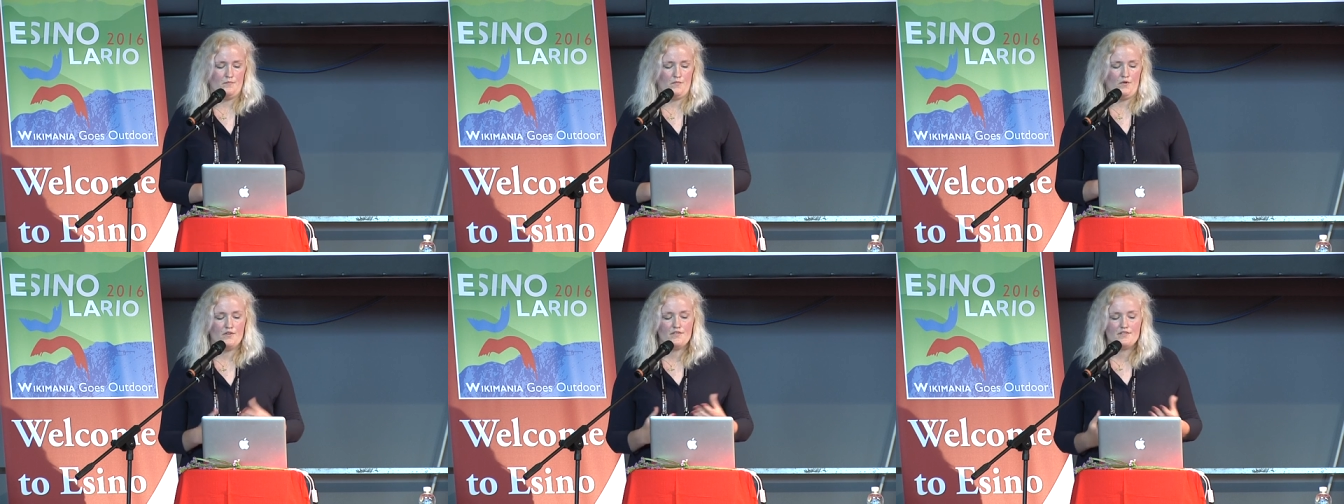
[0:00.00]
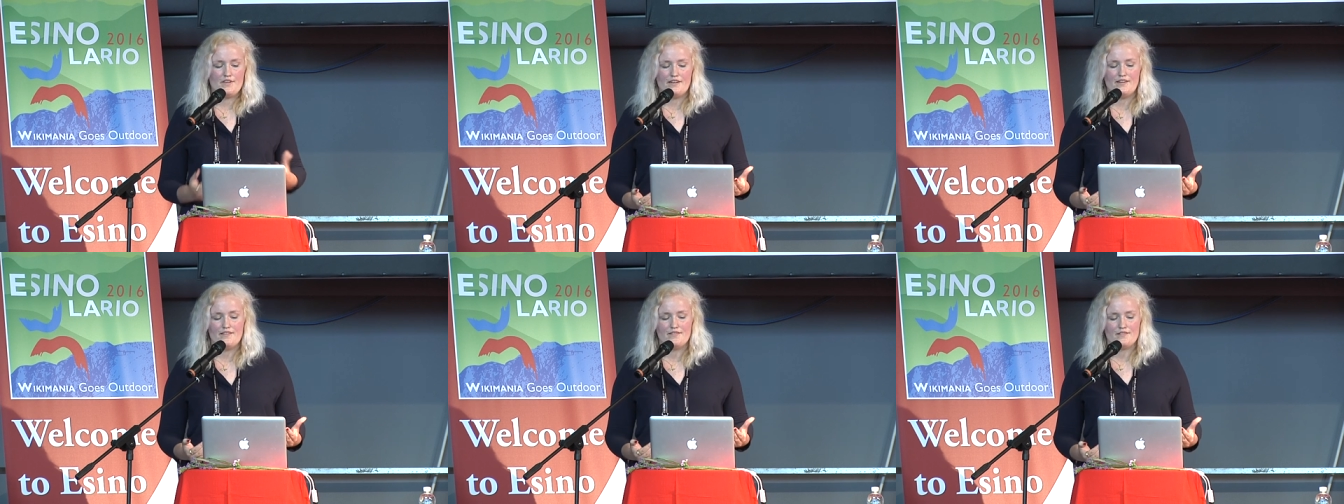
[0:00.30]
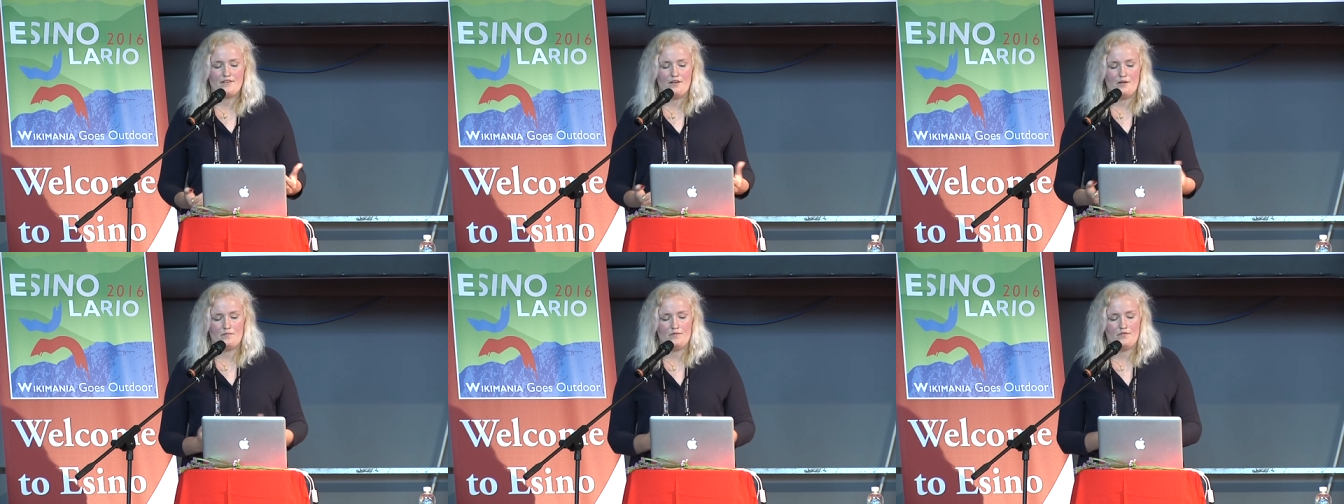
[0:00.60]
most edits
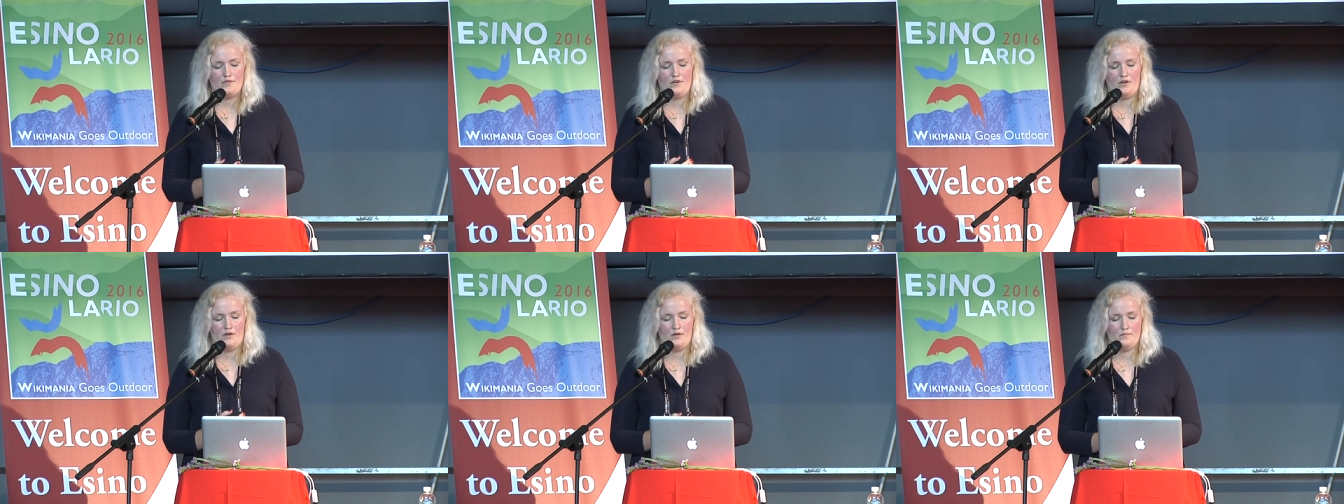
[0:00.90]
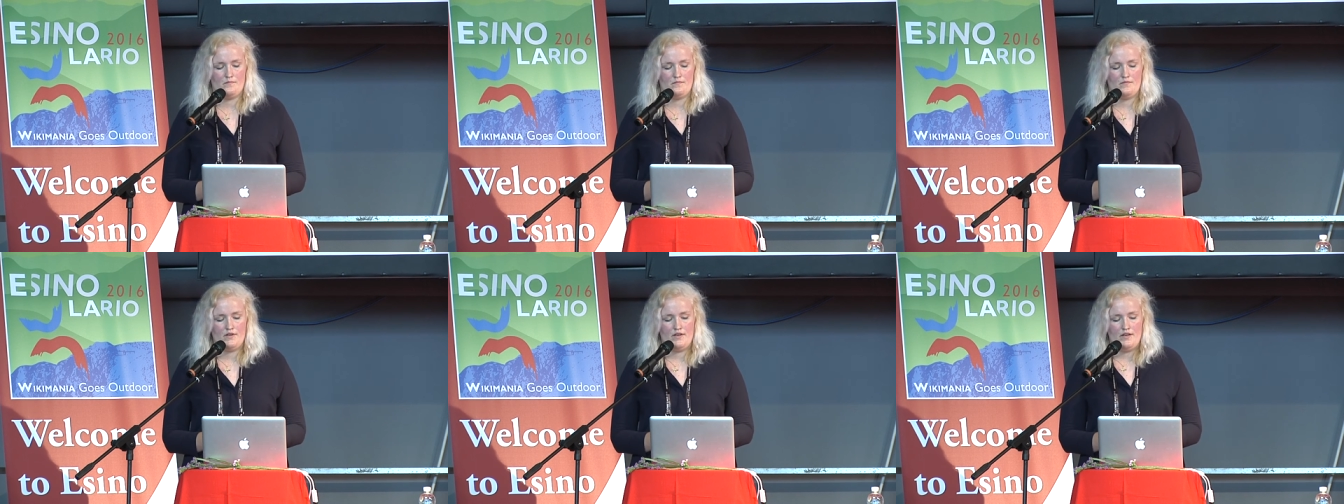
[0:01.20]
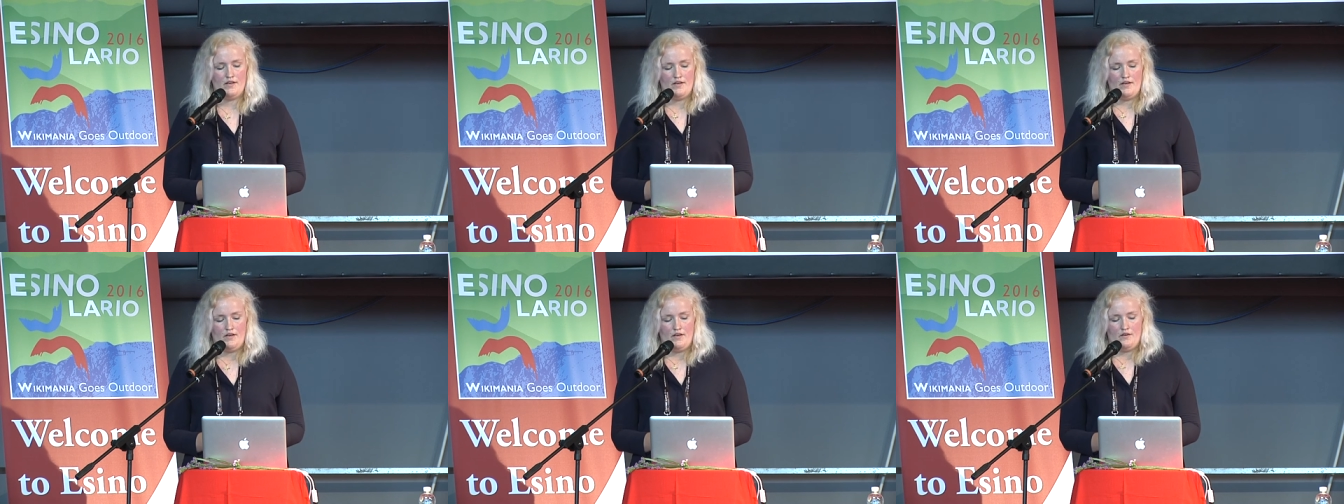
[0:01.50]
come from,
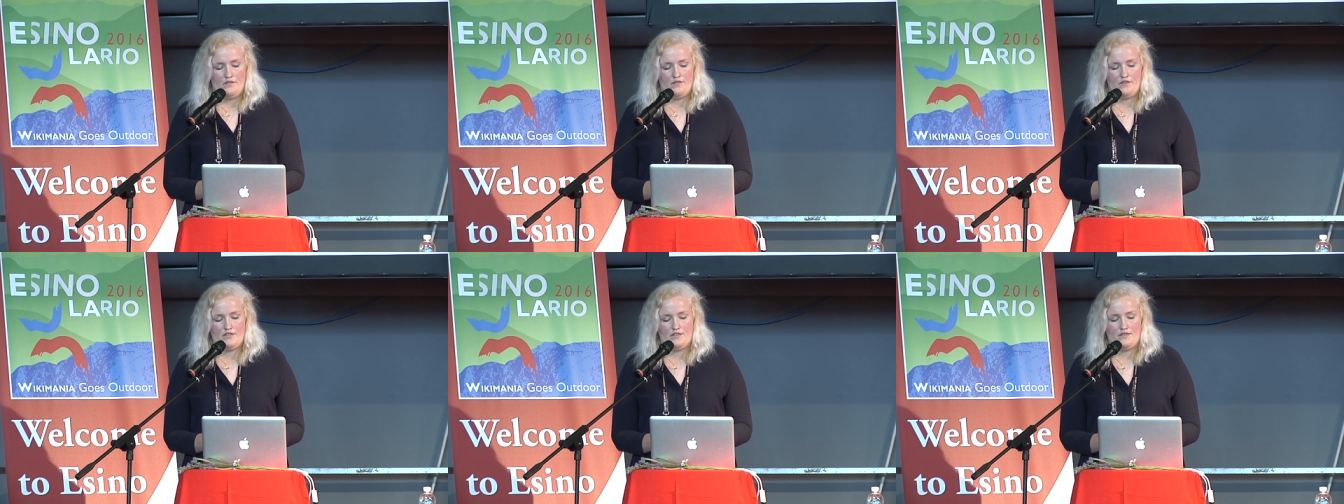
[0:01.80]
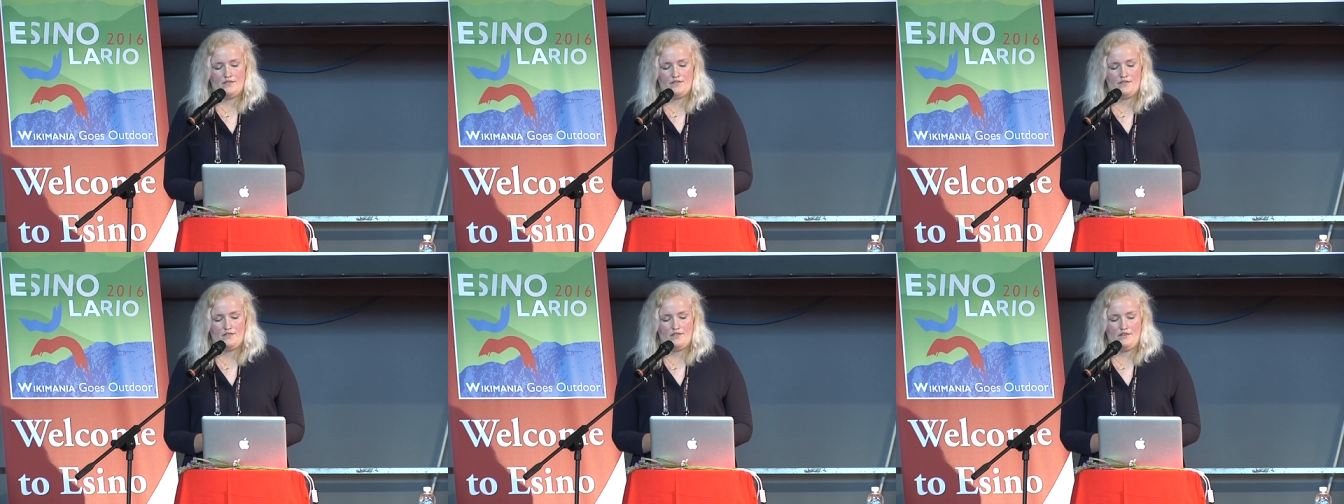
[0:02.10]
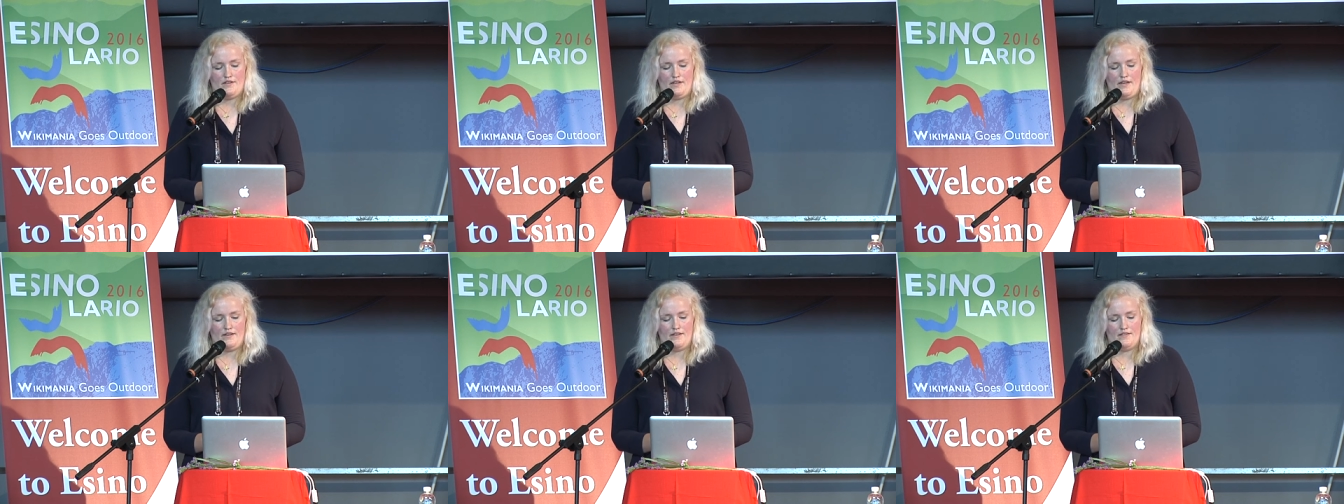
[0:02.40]
which is the
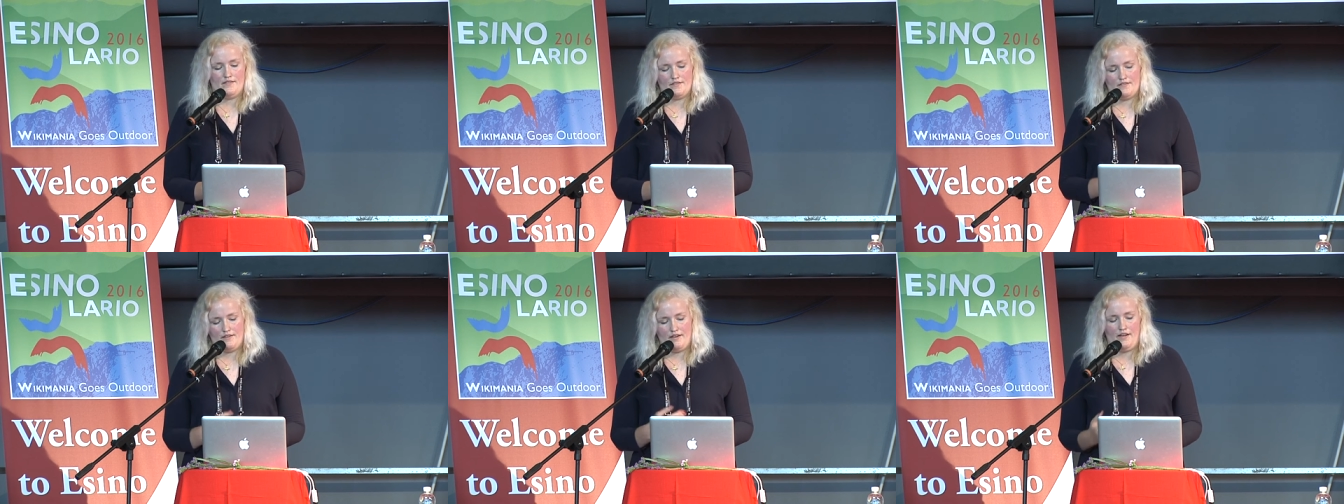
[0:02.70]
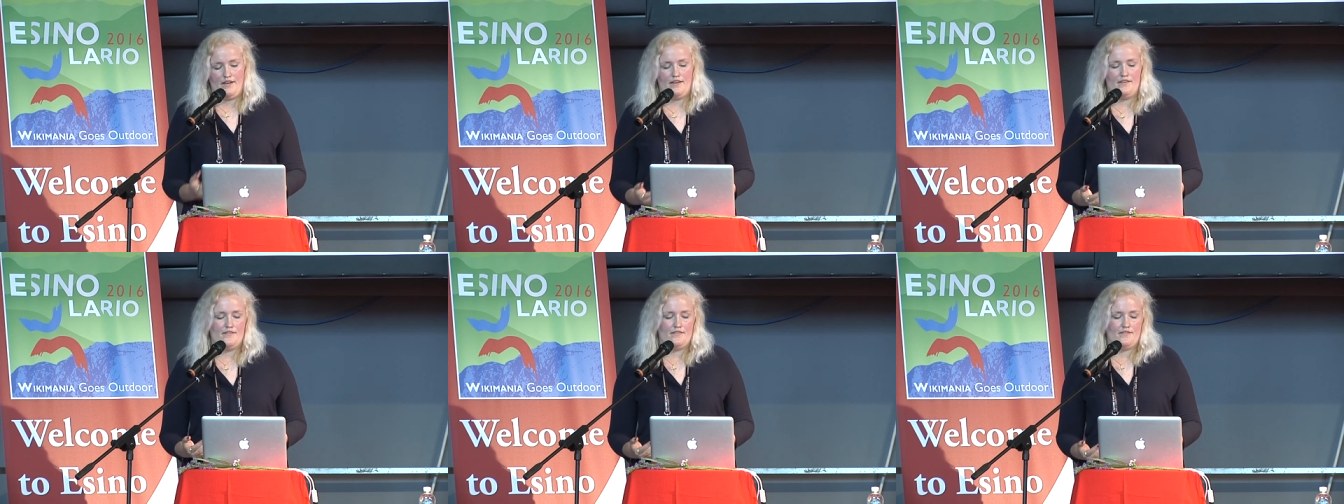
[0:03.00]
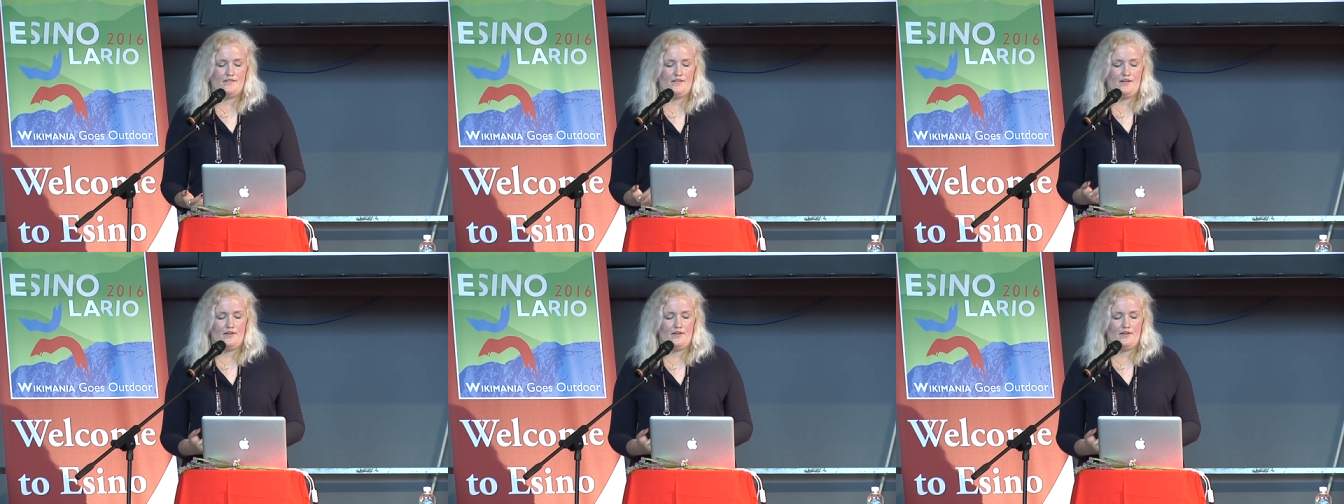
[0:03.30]
United States,